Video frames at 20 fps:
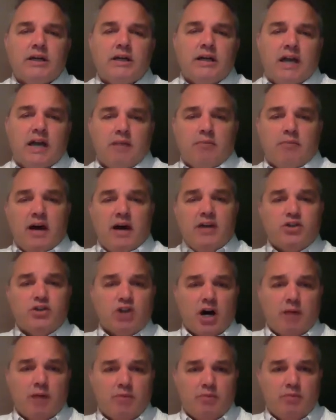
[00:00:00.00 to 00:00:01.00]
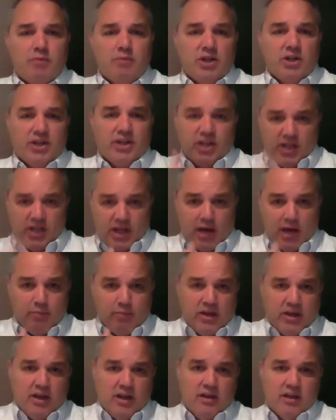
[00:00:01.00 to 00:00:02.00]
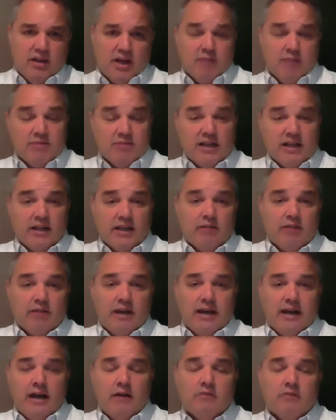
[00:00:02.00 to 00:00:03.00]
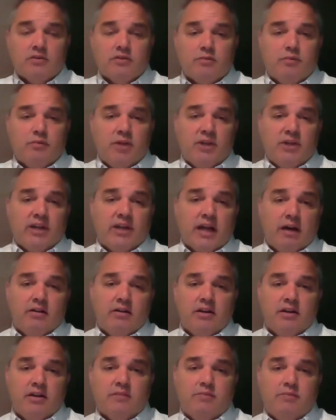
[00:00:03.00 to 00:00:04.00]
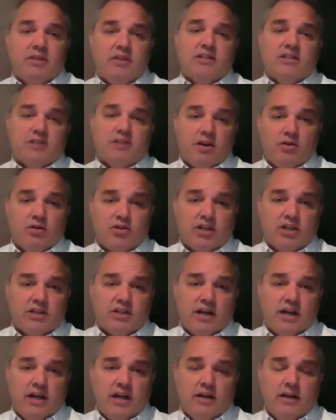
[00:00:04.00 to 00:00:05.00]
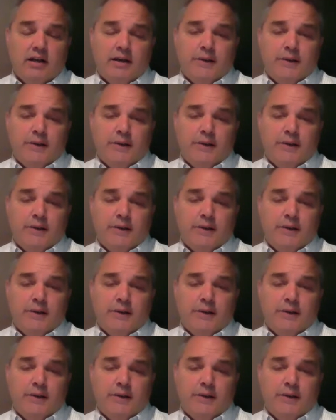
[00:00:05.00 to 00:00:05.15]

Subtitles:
And my job in building the company that I'm selling right now is building out his business coaching side.